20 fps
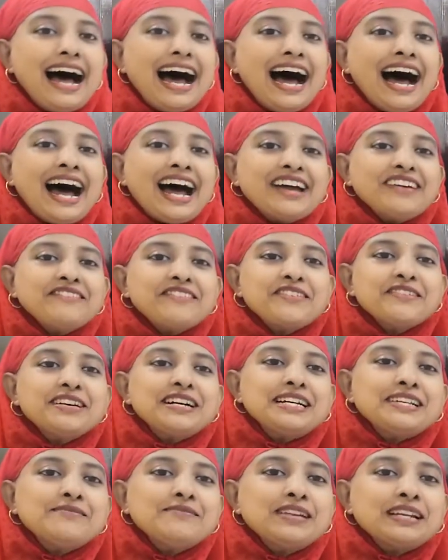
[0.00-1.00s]
Hi
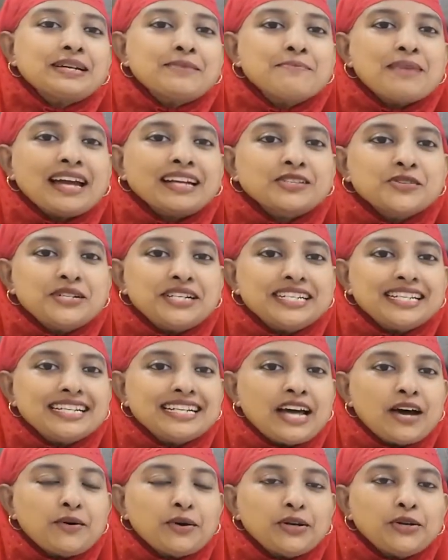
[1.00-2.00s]
everyone, welcome back to
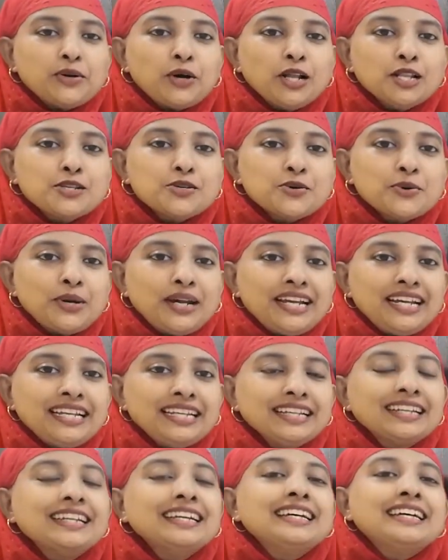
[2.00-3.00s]
Eden. How are you all doing?
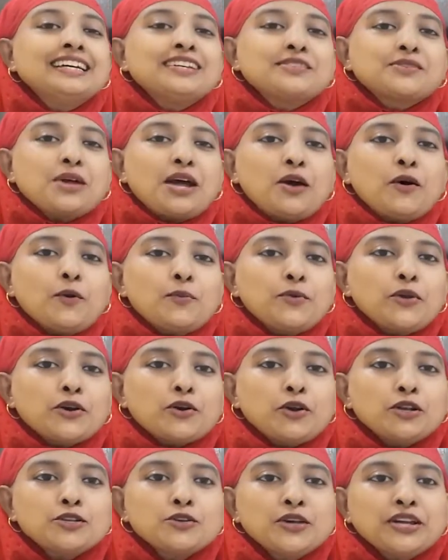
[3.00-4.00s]
So I hope you're
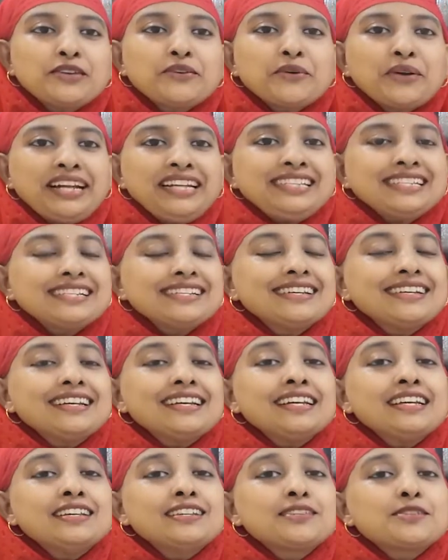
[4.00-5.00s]
all doing great.
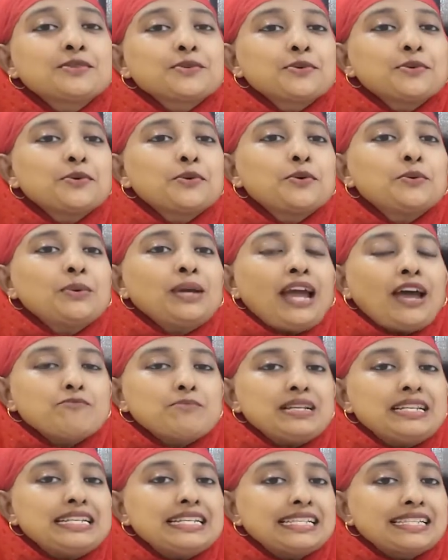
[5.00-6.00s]
So we have
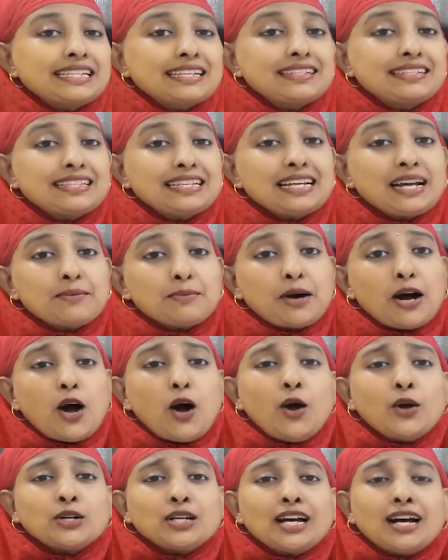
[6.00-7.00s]
been discussing
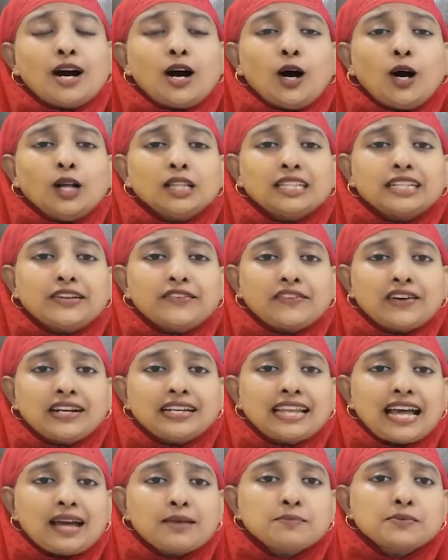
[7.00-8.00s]
about all the different
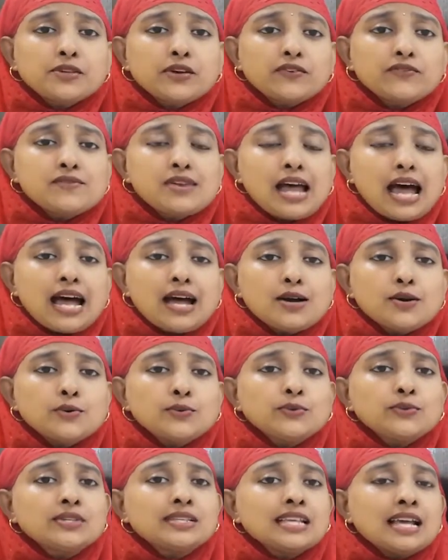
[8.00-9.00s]
types of
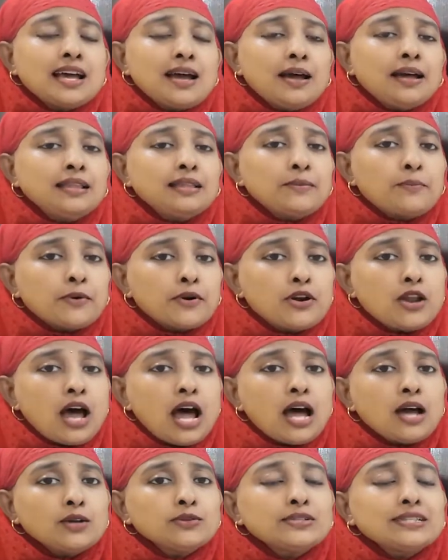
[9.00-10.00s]
nouns, the
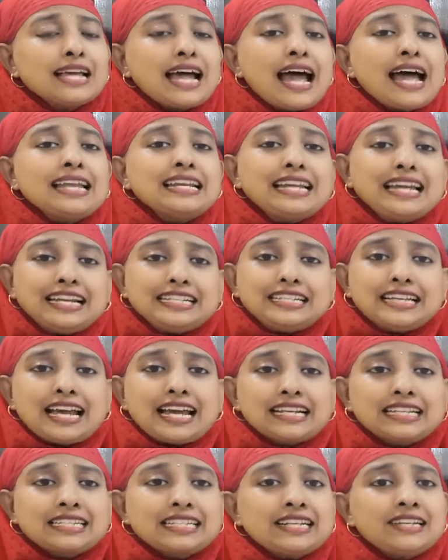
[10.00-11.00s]
pronouns and
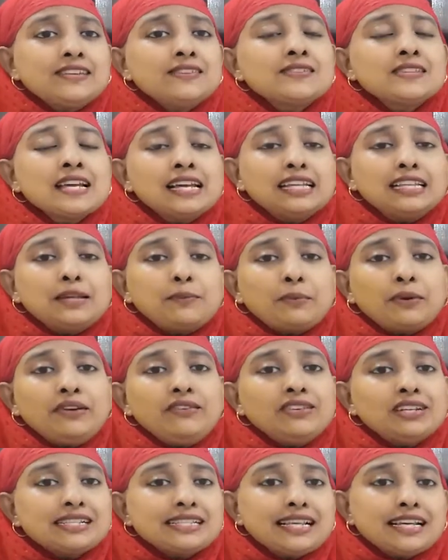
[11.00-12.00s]
adjectives. The
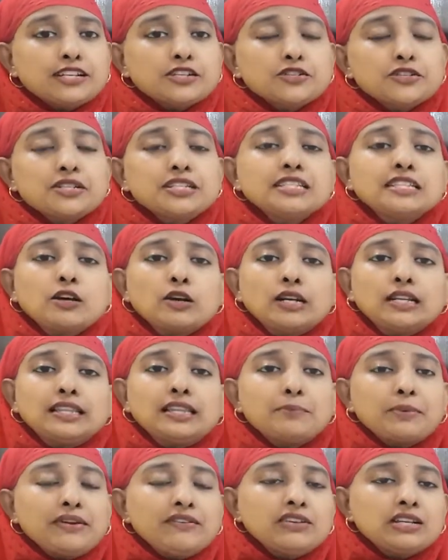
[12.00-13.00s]
previous sessions or in the
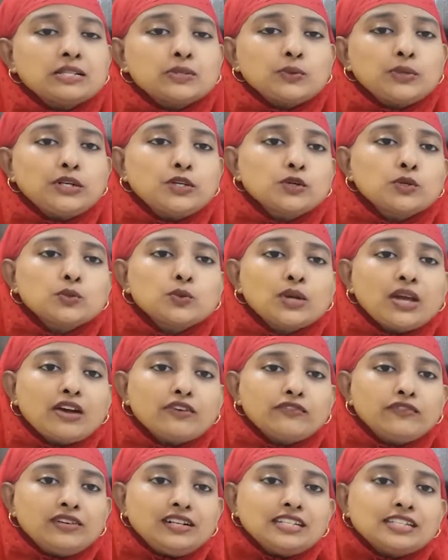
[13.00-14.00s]
previous videos we
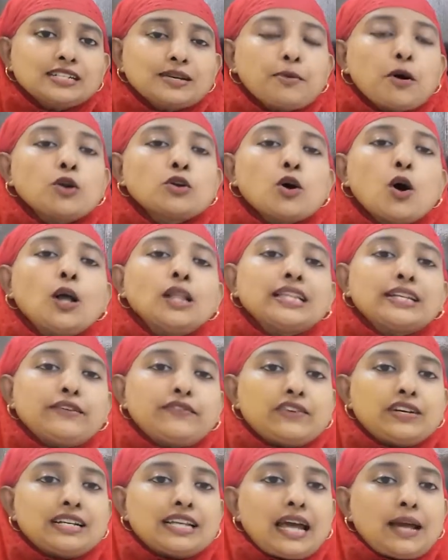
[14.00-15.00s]
have finished about all the
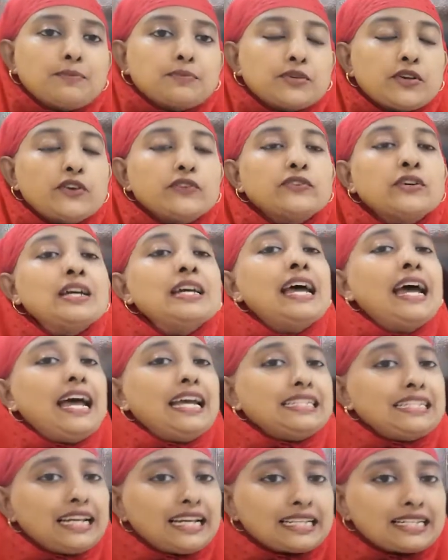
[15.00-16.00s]
different types of
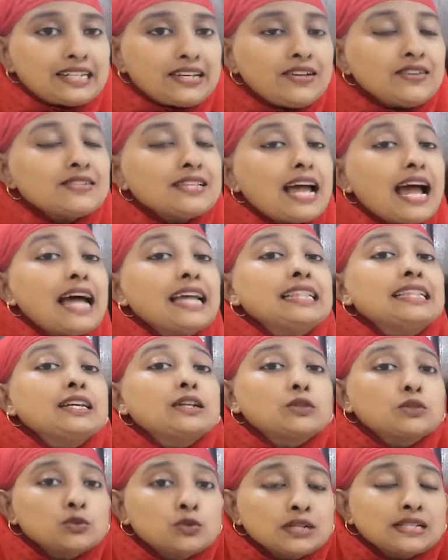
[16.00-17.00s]
adjectives and the
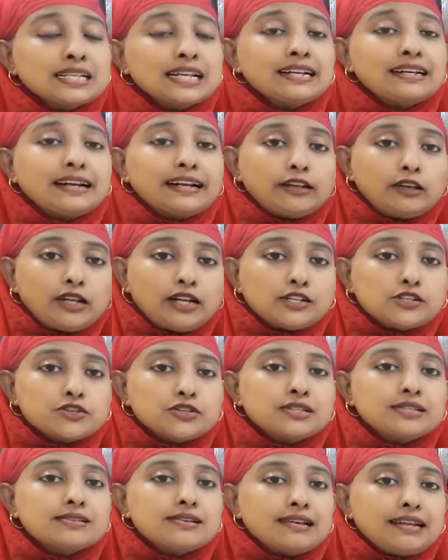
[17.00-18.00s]
rules and
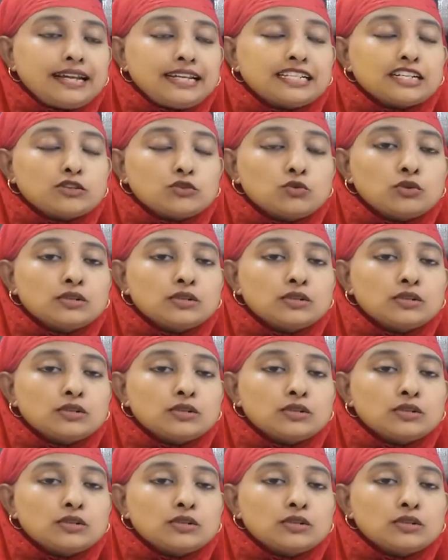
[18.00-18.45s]
regulations related